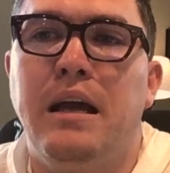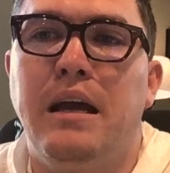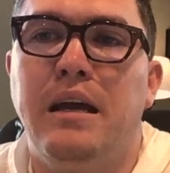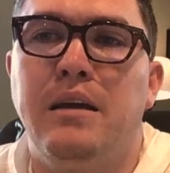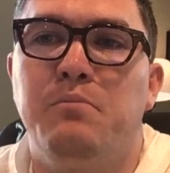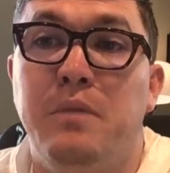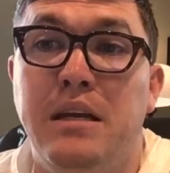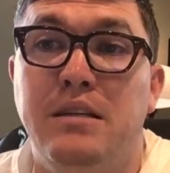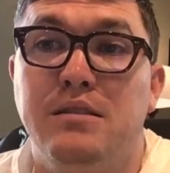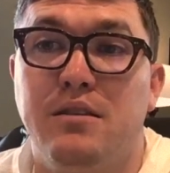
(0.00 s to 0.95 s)
a
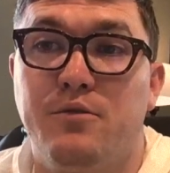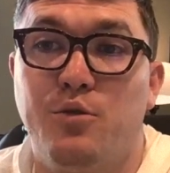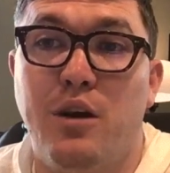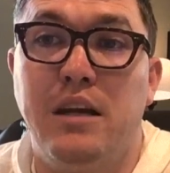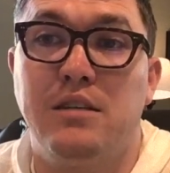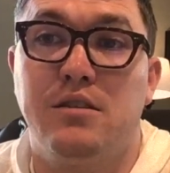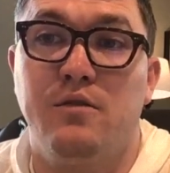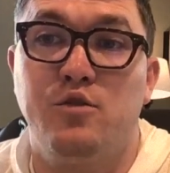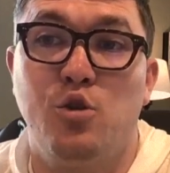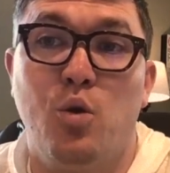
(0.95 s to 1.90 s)
means of grace,
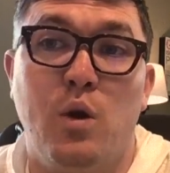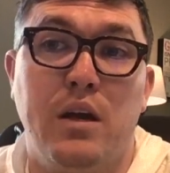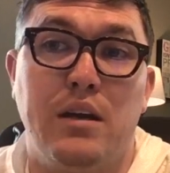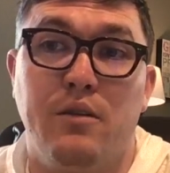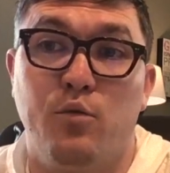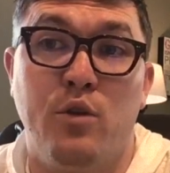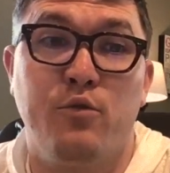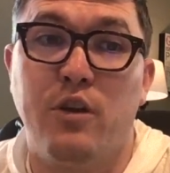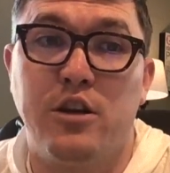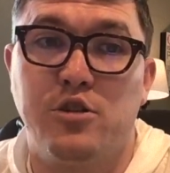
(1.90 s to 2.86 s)
of joy, and of
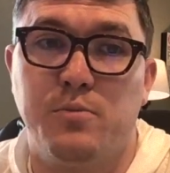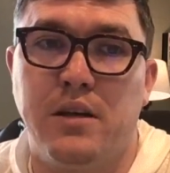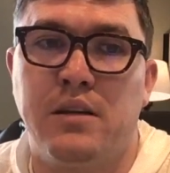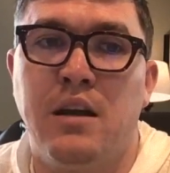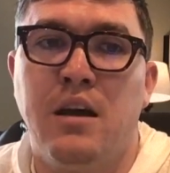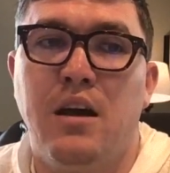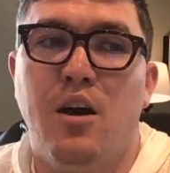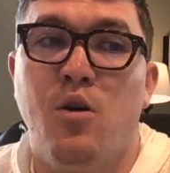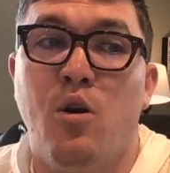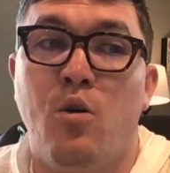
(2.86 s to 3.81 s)
refreshment,
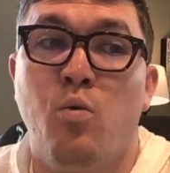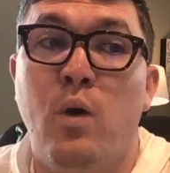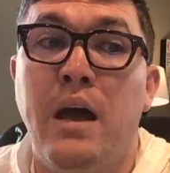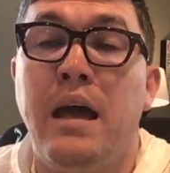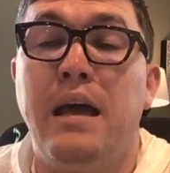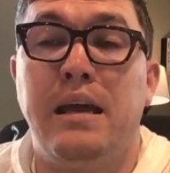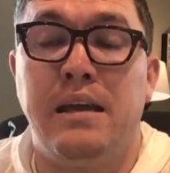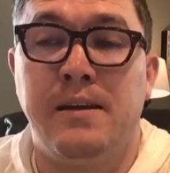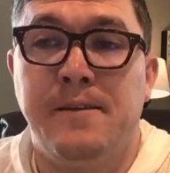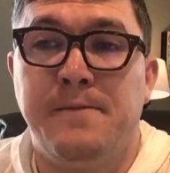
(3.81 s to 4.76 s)
a, a
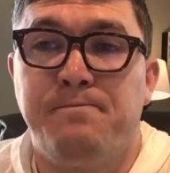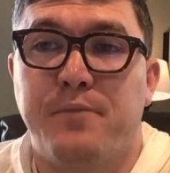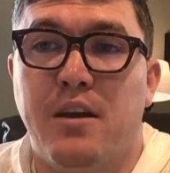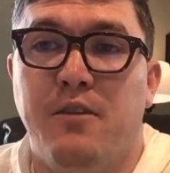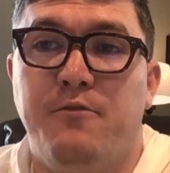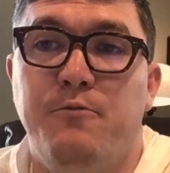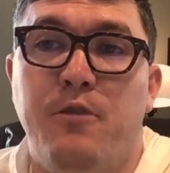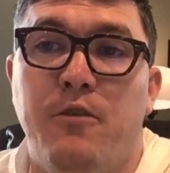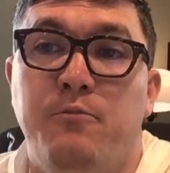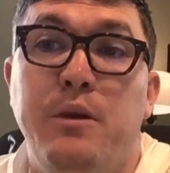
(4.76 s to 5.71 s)
way of,
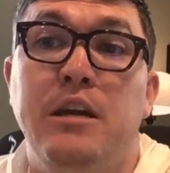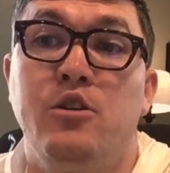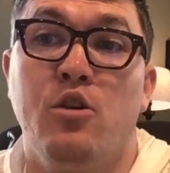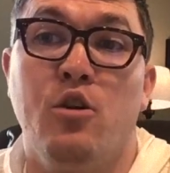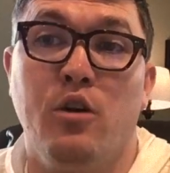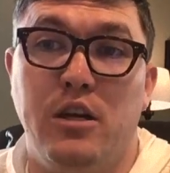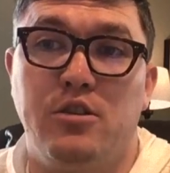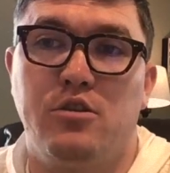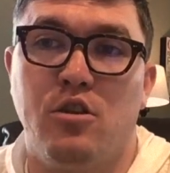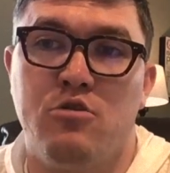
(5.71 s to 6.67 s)
of being
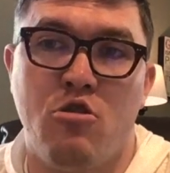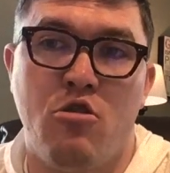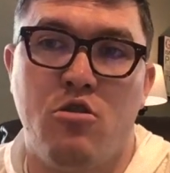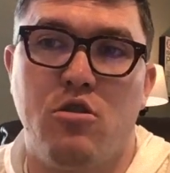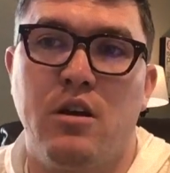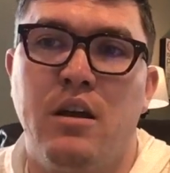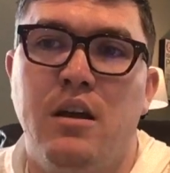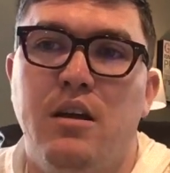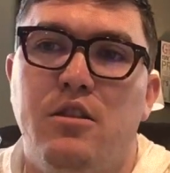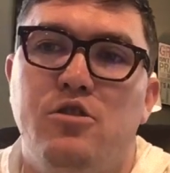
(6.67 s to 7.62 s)
nourished along
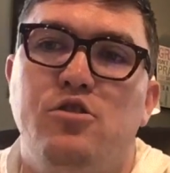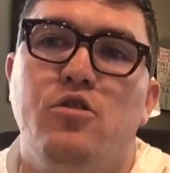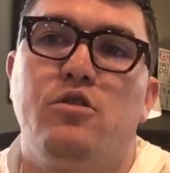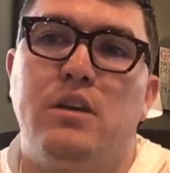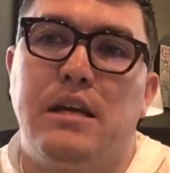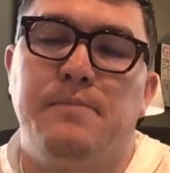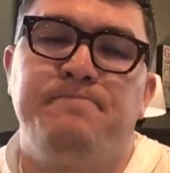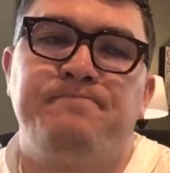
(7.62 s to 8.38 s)
the journey.